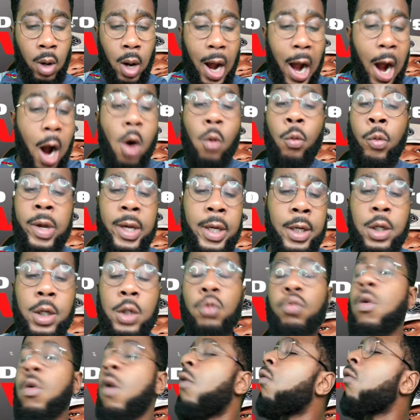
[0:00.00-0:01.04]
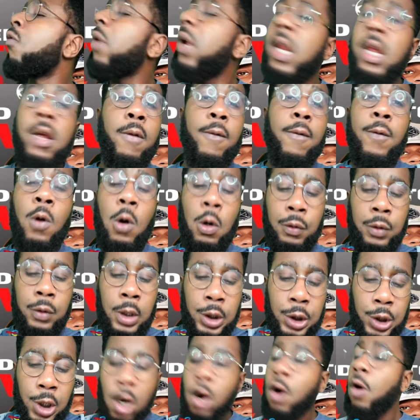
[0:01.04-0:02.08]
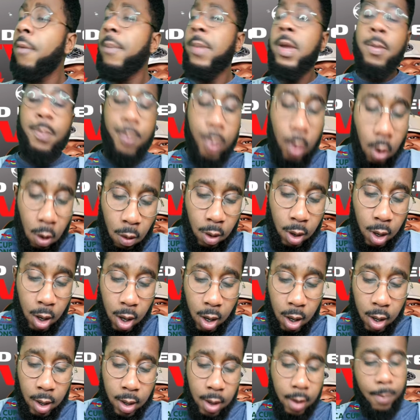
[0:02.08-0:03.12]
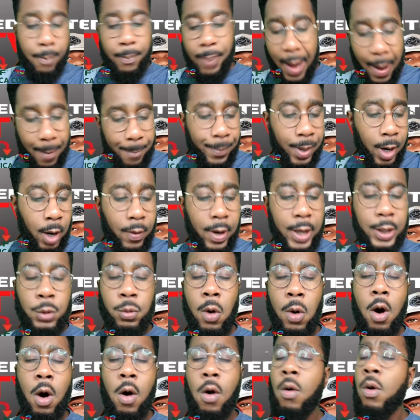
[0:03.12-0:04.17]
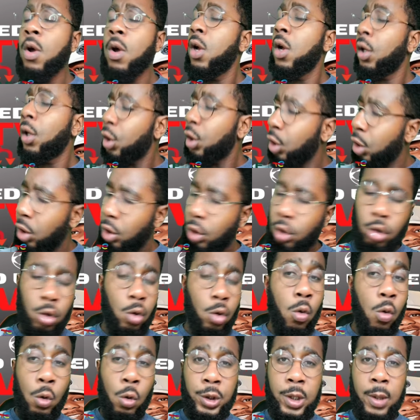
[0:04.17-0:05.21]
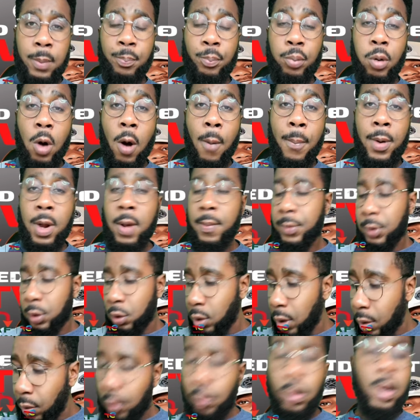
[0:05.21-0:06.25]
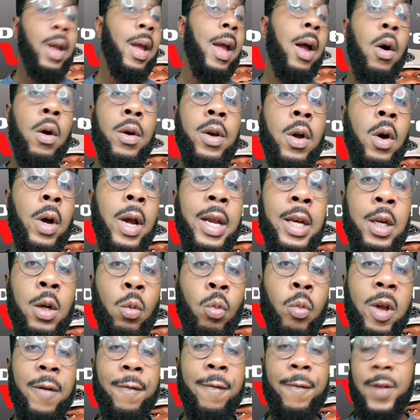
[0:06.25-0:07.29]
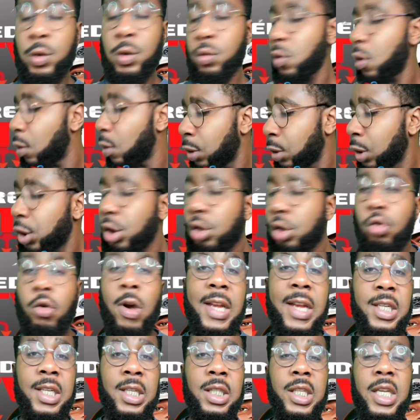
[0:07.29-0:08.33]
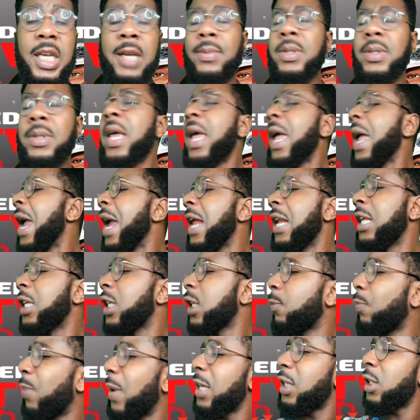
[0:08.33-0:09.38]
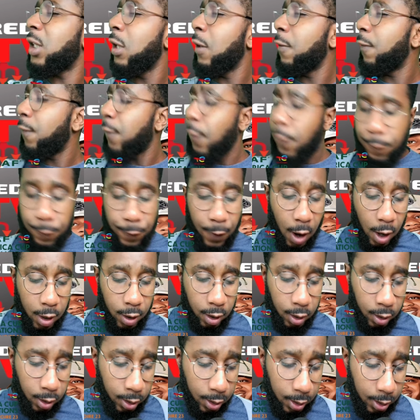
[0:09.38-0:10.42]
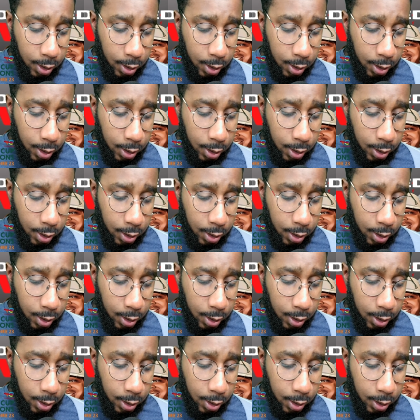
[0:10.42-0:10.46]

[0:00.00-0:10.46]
Our wingers were really involved. Jeremy Boga, Bamba as well, causing problems in the width as well, stretching teams, and especially Fofana.